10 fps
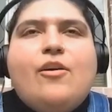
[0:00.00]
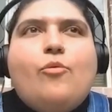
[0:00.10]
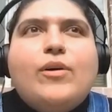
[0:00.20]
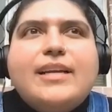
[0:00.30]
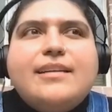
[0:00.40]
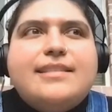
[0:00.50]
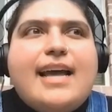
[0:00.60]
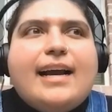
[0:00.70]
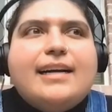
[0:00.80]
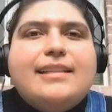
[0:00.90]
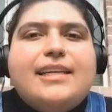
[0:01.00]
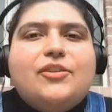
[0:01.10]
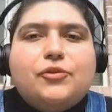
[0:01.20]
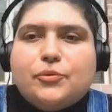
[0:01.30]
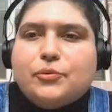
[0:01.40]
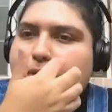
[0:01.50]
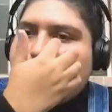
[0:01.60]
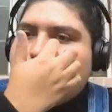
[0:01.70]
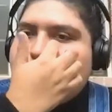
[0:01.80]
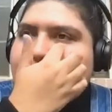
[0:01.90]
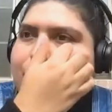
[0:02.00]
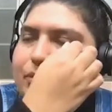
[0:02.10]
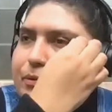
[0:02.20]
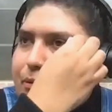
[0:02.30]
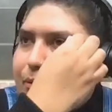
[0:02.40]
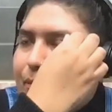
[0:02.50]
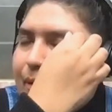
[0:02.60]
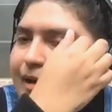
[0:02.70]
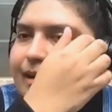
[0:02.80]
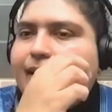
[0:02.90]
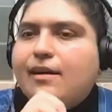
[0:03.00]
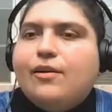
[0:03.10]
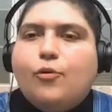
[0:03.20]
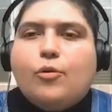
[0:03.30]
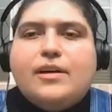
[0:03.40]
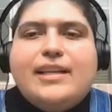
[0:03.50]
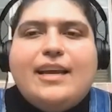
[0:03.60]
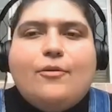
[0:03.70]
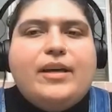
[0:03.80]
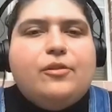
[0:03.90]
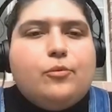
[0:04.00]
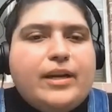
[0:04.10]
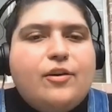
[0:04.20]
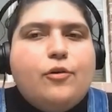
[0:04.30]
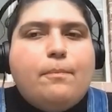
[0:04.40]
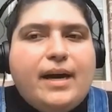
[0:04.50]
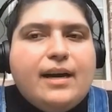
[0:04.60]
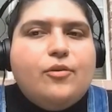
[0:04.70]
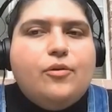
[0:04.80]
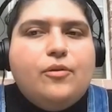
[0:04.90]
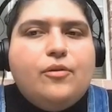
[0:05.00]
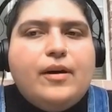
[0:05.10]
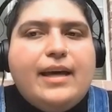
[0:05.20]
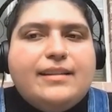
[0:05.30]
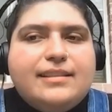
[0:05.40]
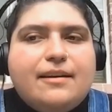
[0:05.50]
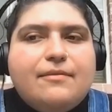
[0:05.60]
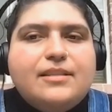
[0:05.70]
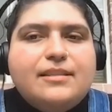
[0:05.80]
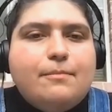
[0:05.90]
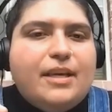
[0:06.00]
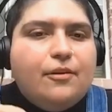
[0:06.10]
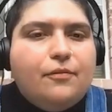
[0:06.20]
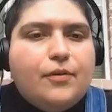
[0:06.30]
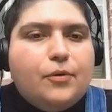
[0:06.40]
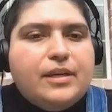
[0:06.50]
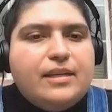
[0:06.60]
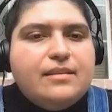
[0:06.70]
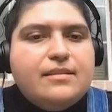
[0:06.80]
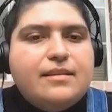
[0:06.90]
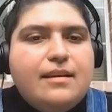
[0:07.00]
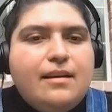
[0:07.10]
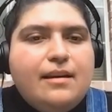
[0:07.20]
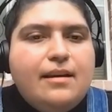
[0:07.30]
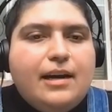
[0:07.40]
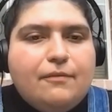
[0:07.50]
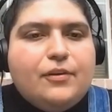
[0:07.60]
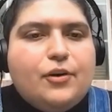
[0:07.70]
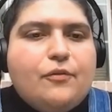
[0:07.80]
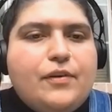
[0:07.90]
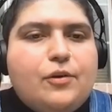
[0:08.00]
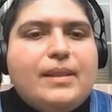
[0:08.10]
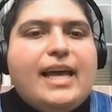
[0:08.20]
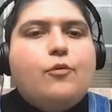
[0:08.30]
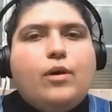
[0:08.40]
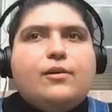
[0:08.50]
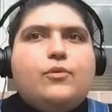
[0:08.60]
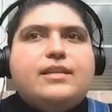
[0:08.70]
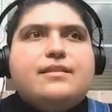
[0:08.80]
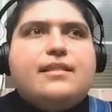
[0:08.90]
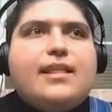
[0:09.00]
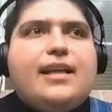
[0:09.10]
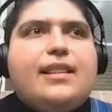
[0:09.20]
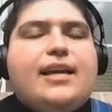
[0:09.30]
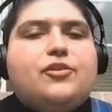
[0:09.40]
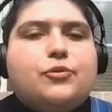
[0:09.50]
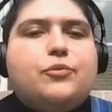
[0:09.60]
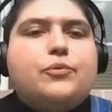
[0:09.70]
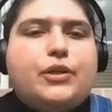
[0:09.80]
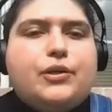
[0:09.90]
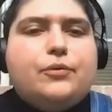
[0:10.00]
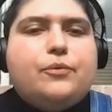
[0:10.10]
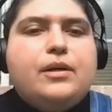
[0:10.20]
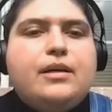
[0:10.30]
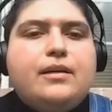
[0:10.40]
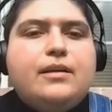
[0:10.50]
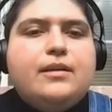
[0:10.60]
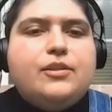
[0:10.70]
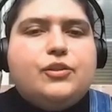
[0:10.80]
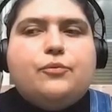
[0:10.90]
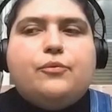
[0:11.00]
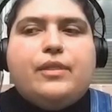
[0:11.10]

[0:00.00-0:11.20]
what exactly drew you to coordinate with Regal, Paco, and Davis to be the focus of your film? What was it that drew you to